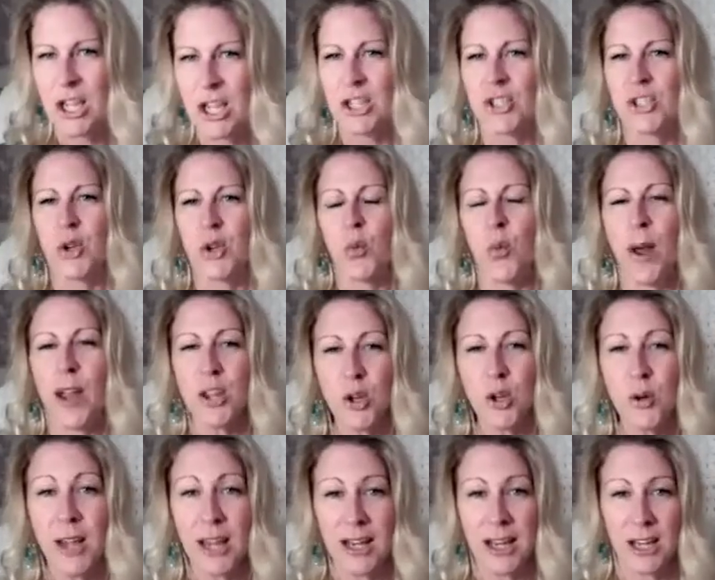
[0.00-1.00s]
So when
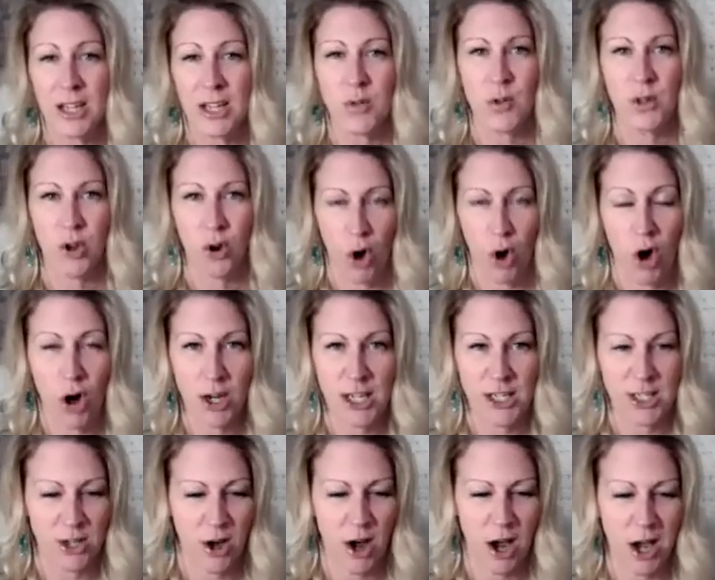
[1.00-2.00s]
you connect with your
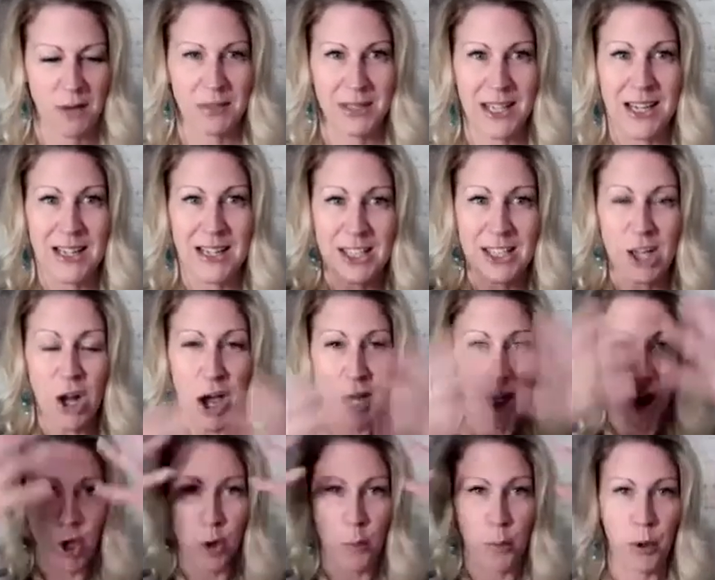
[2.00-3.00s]
archetypes, it's
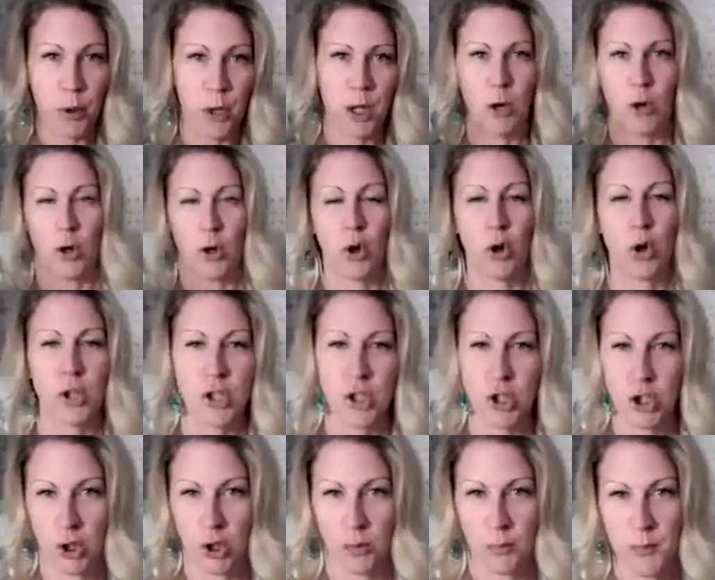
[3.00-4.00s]
like you're putting on a
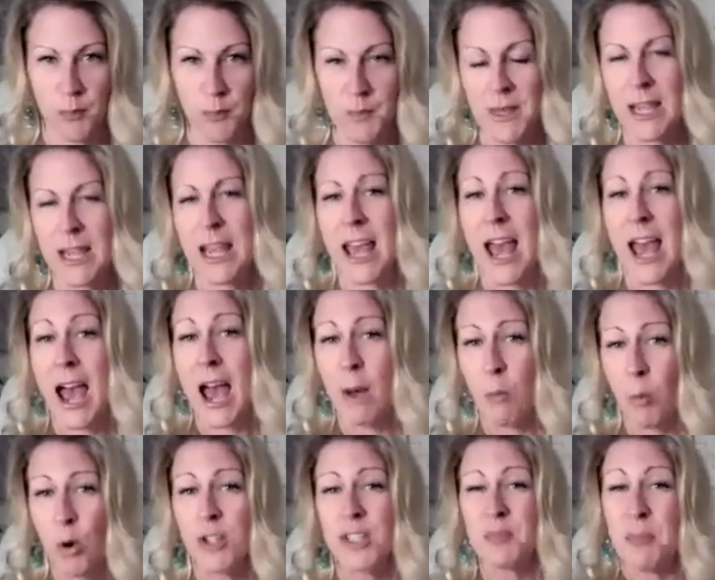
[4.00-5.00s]
costume. And
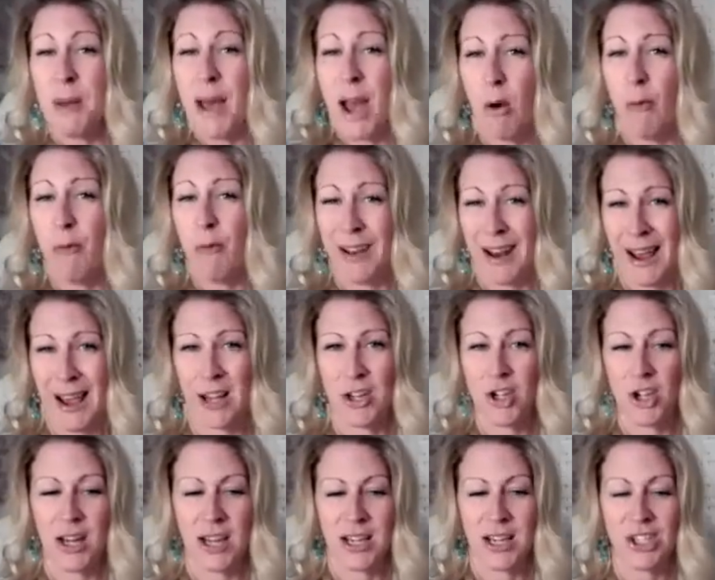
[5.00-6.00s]
what's powerful
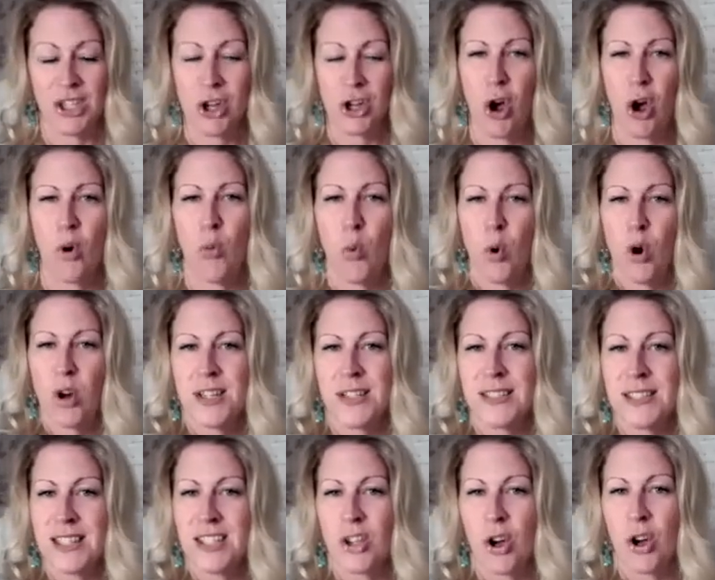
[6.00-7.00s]
actually is to go, what
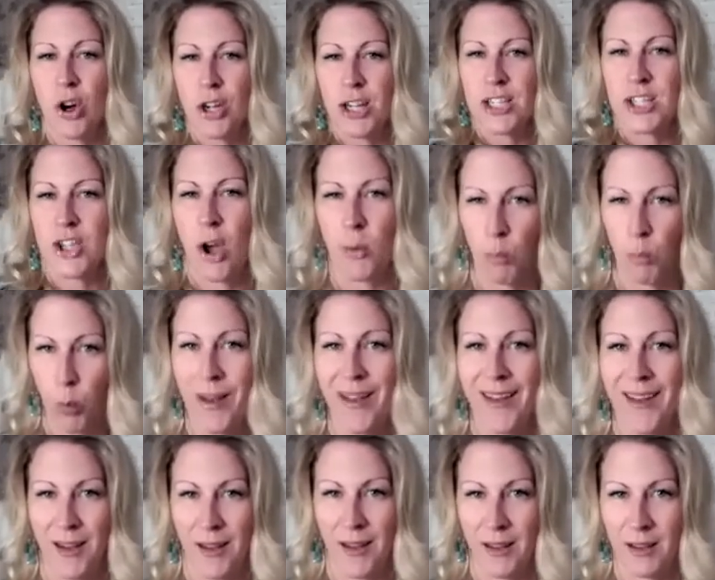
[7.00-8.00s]
does this archetype
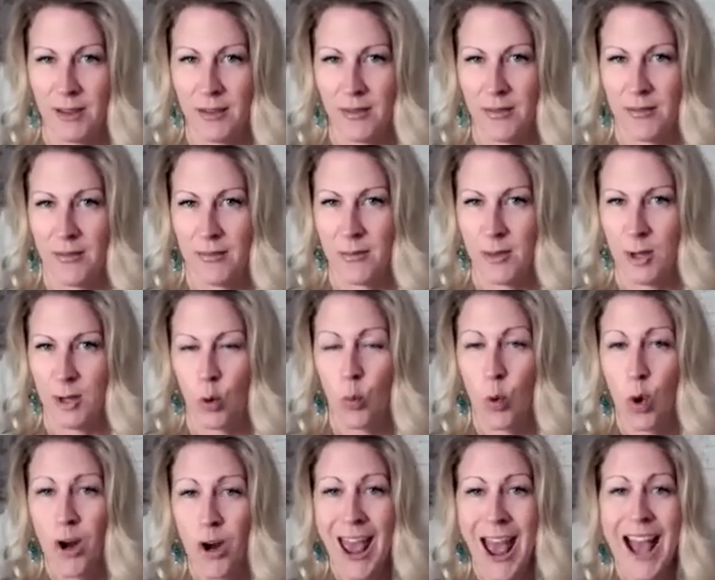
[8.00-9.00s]
wear?
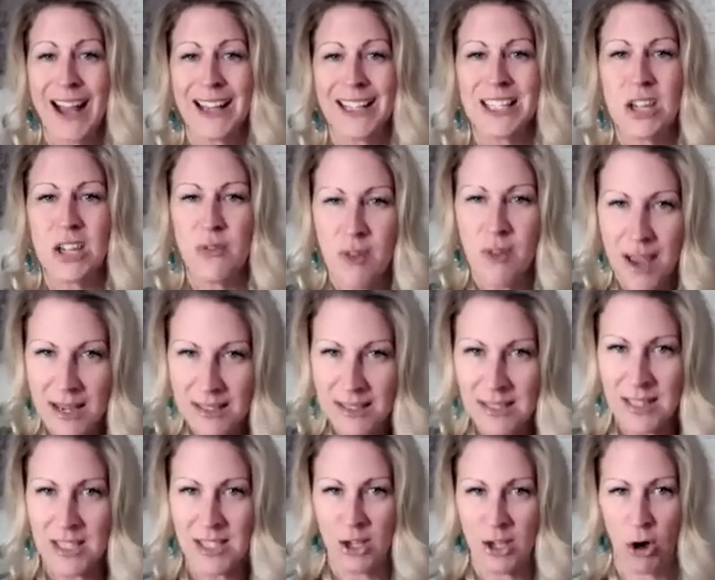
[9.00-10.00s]
What activates
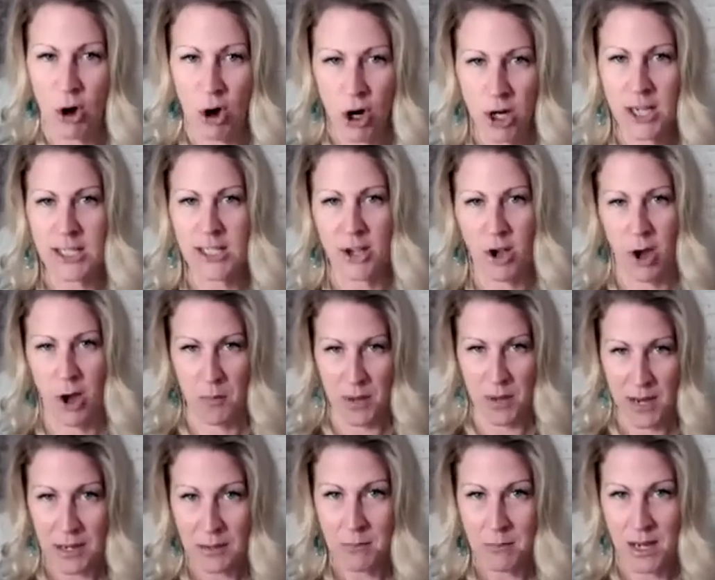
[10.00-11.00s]
this archetype
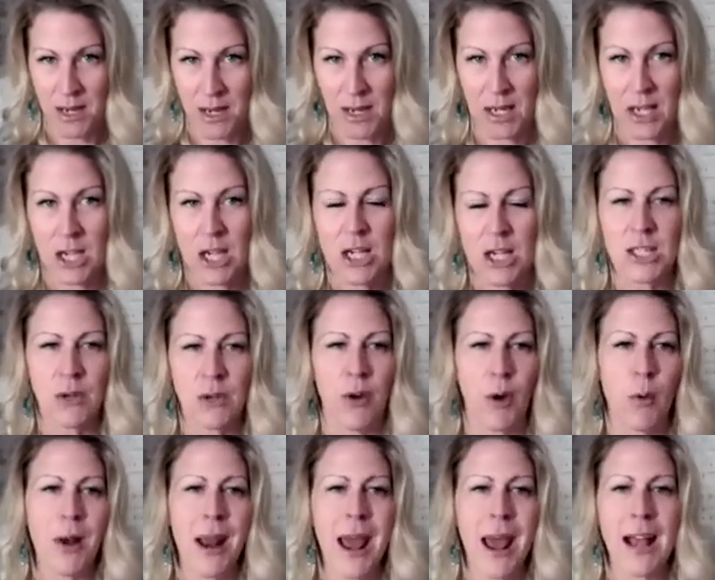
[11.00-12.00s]
in me? So if I
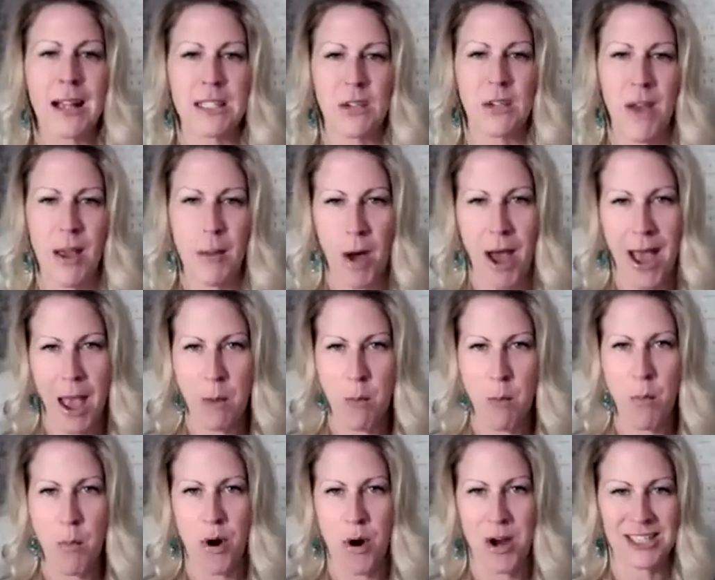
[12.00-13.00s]
want to activate my
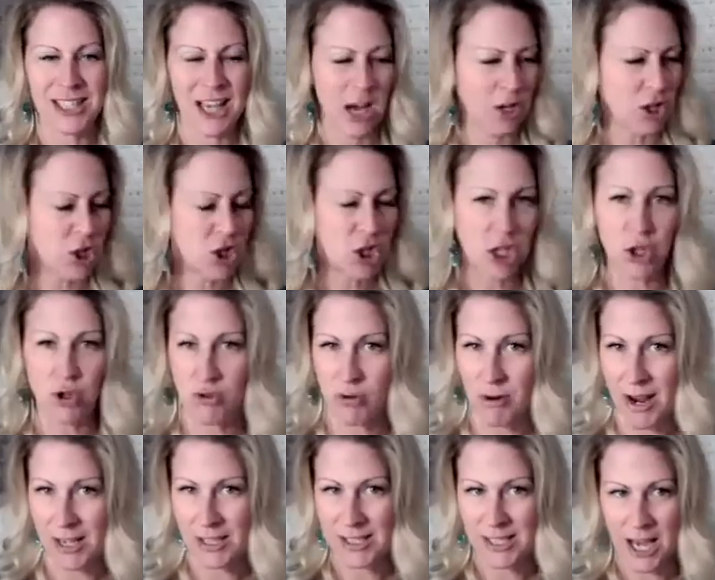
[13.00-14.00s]
empress, how does she
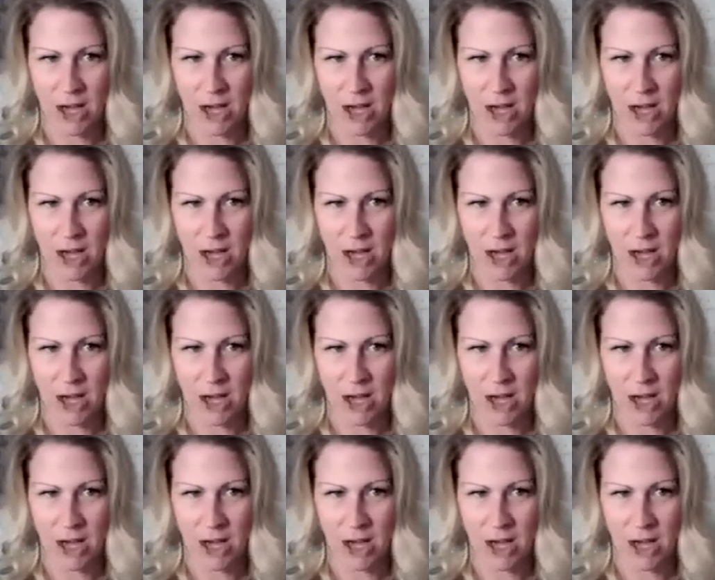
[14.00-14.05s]
dress?